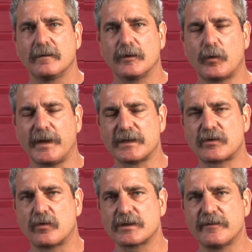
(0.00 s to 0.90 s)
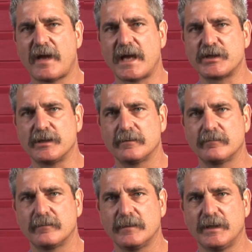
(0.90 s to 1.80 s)
The quickest course of action
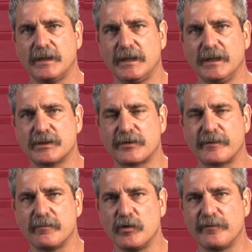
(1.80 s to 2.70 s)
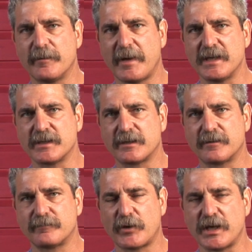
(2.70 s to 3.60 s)
is to remove the patient
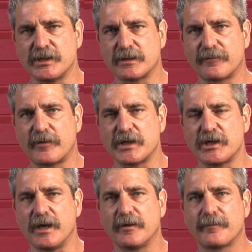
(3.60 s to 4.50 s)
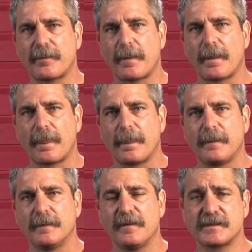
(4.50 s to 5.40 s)
to fresh air.
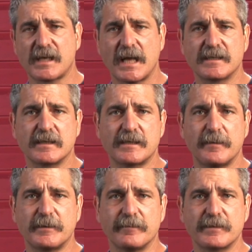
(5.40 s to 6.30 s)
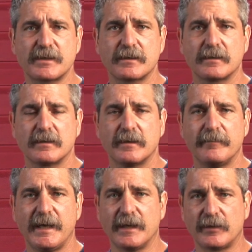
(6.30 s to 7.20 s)
The signs and symptoms
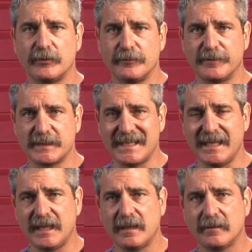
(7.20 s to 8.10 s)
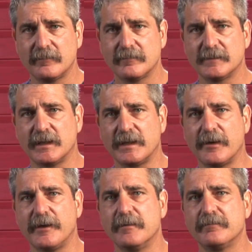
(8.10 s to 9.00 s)
may include fatigue,
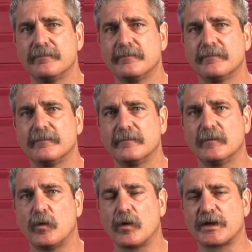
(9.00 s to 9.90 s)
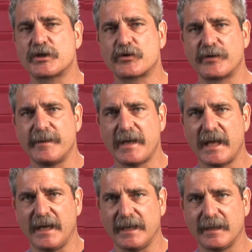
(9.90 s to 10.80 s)
delirium, or extreme
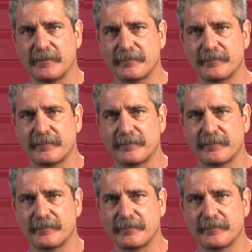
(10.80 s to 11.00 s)
headache.